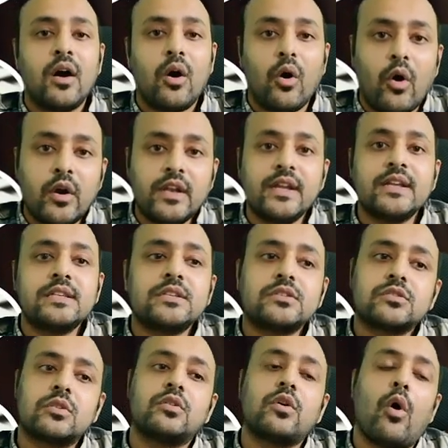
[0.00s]
Audience
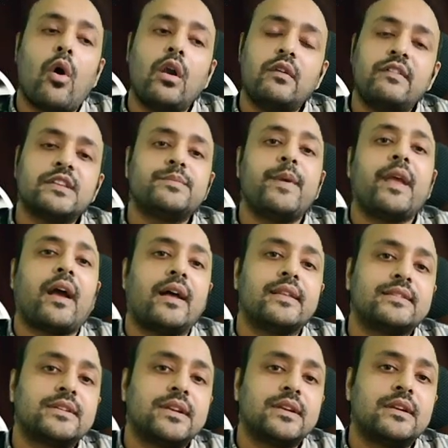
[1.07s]
should always be
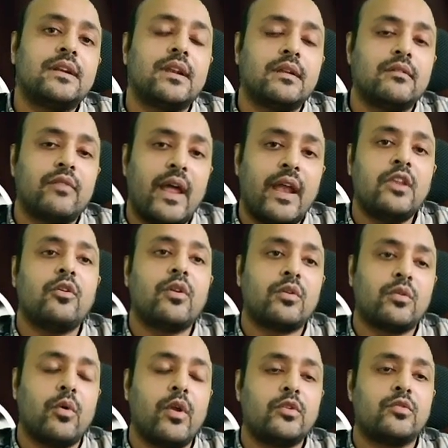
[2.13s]
considered when you're
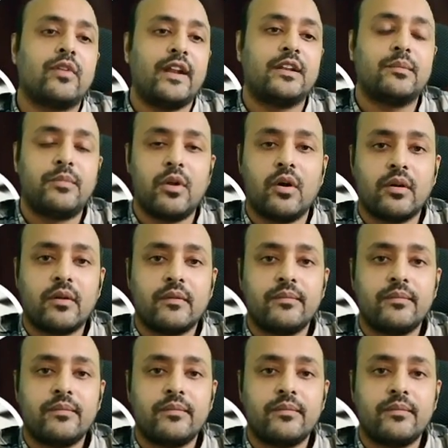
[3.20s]
going to write a blog.